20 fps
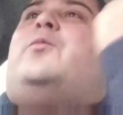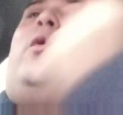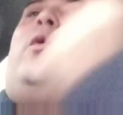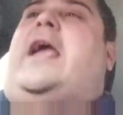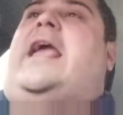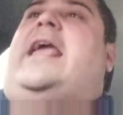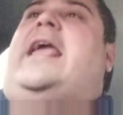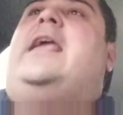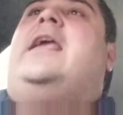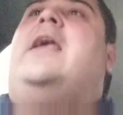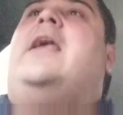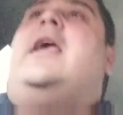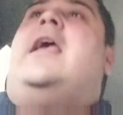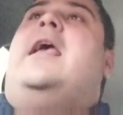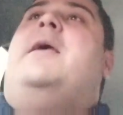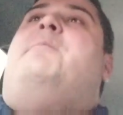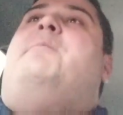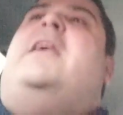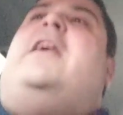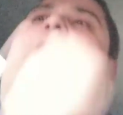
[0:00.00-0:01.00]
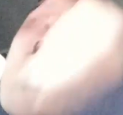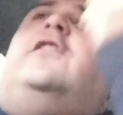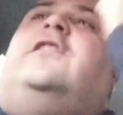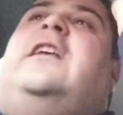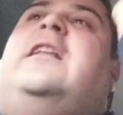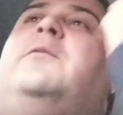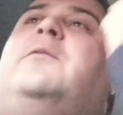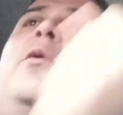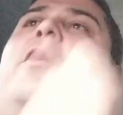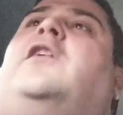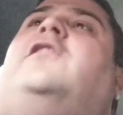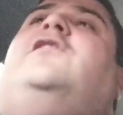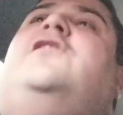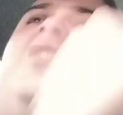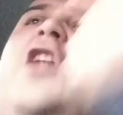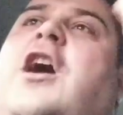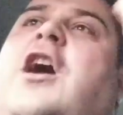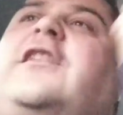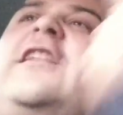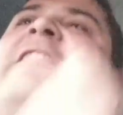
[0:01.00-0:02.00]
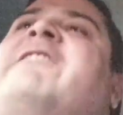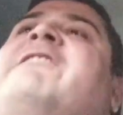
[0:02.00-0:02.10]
away because it was not